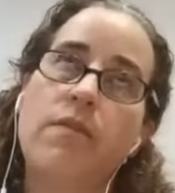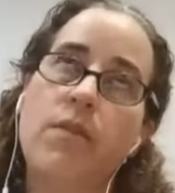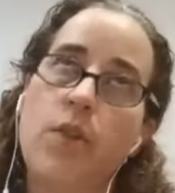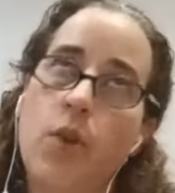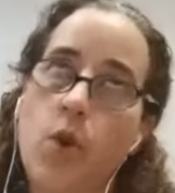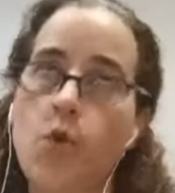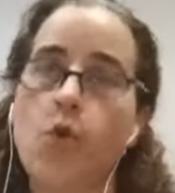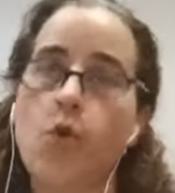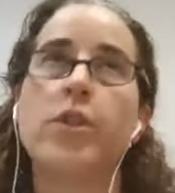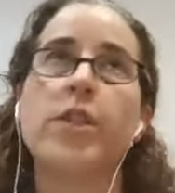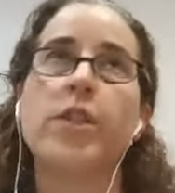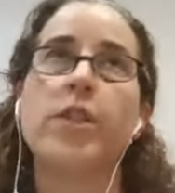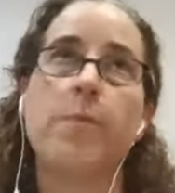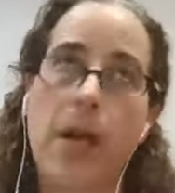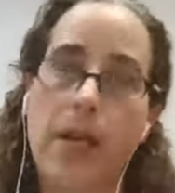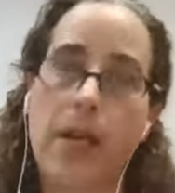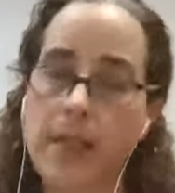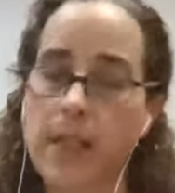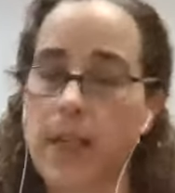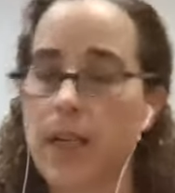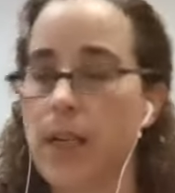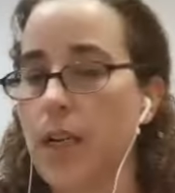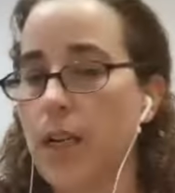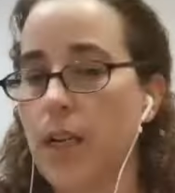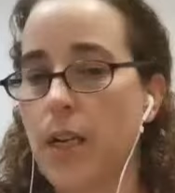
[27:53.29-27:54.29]

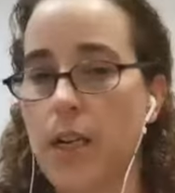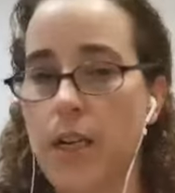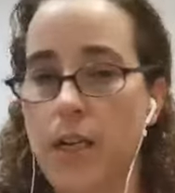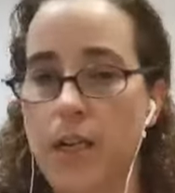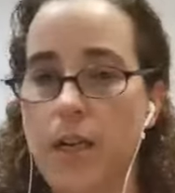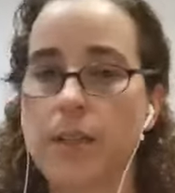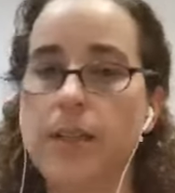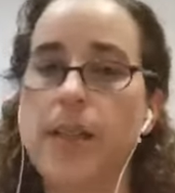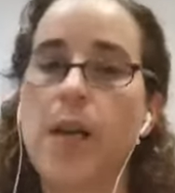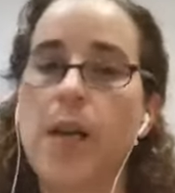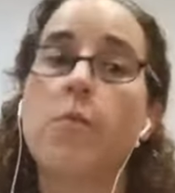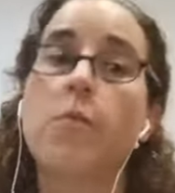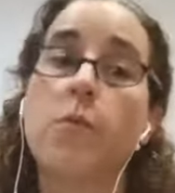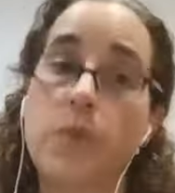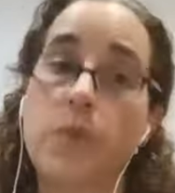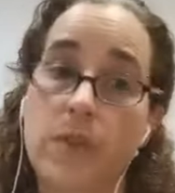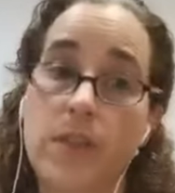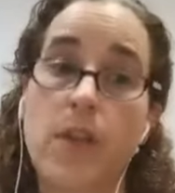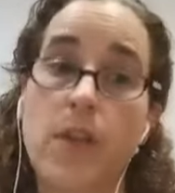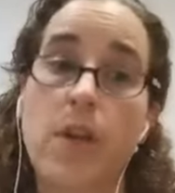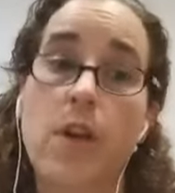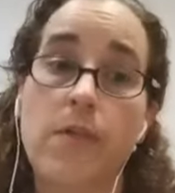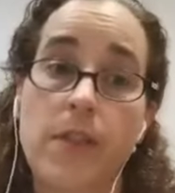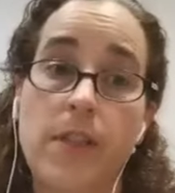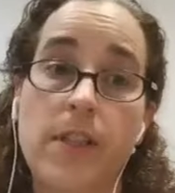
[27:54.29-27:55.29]
automatically, some
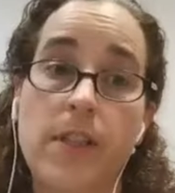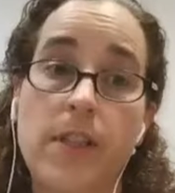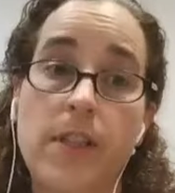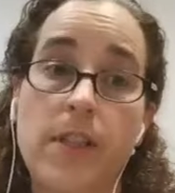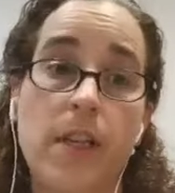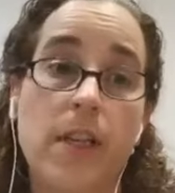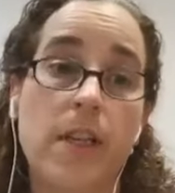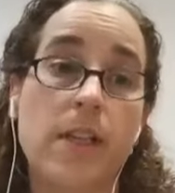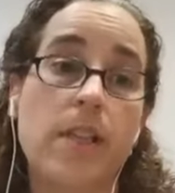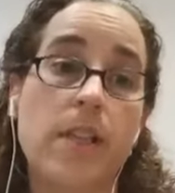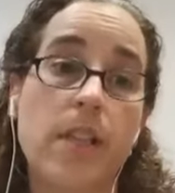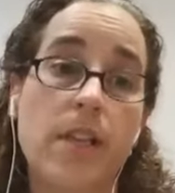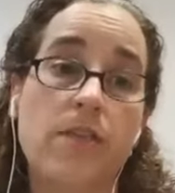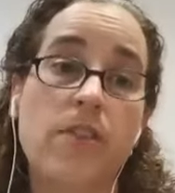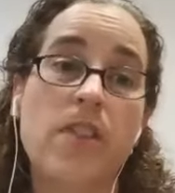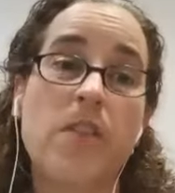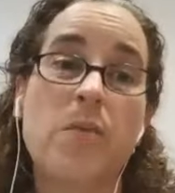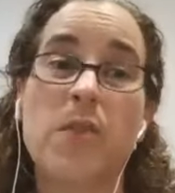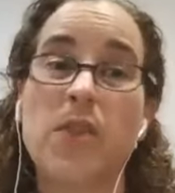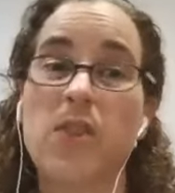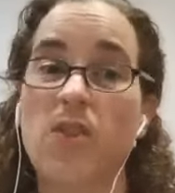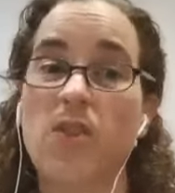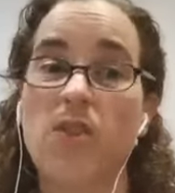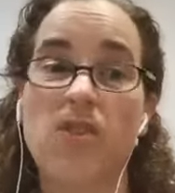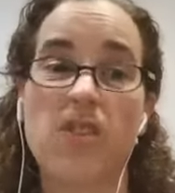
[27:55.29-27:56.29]
services, if
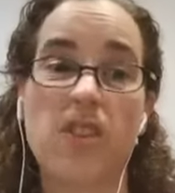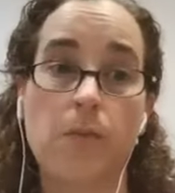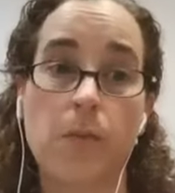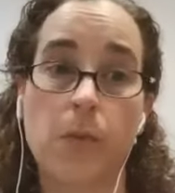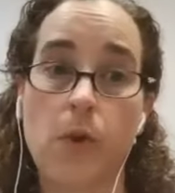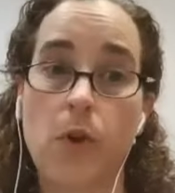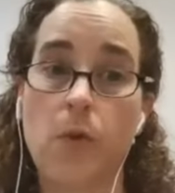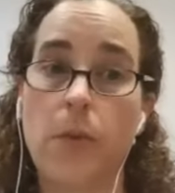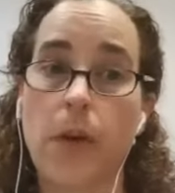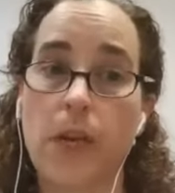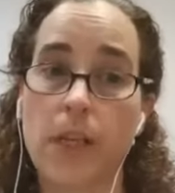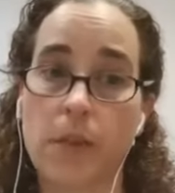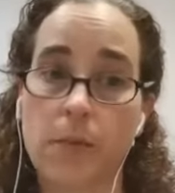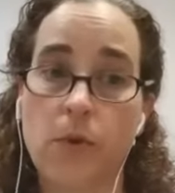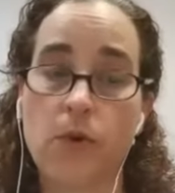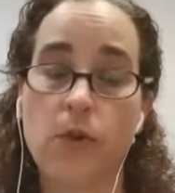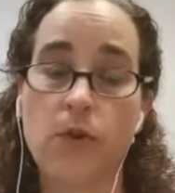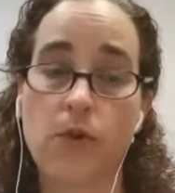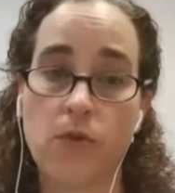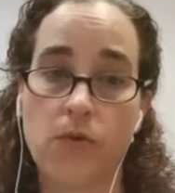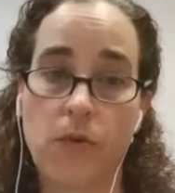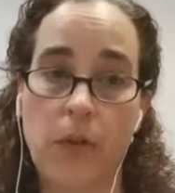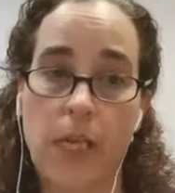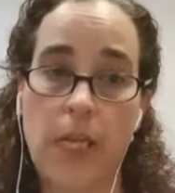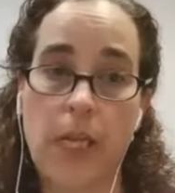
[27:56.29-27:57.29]
someone's got some complex
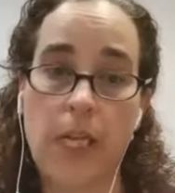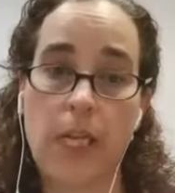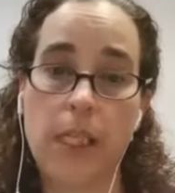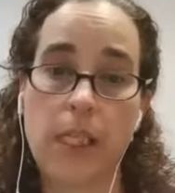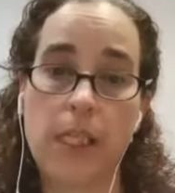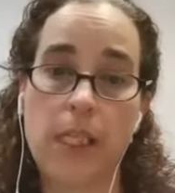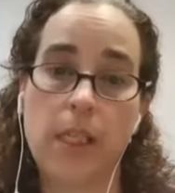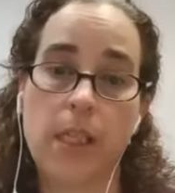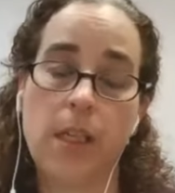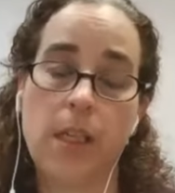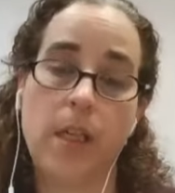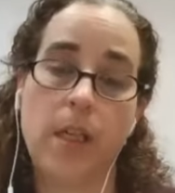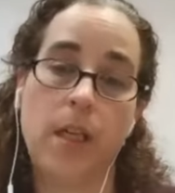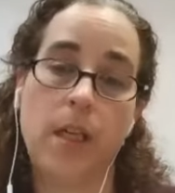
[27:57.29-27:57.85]
postural needs,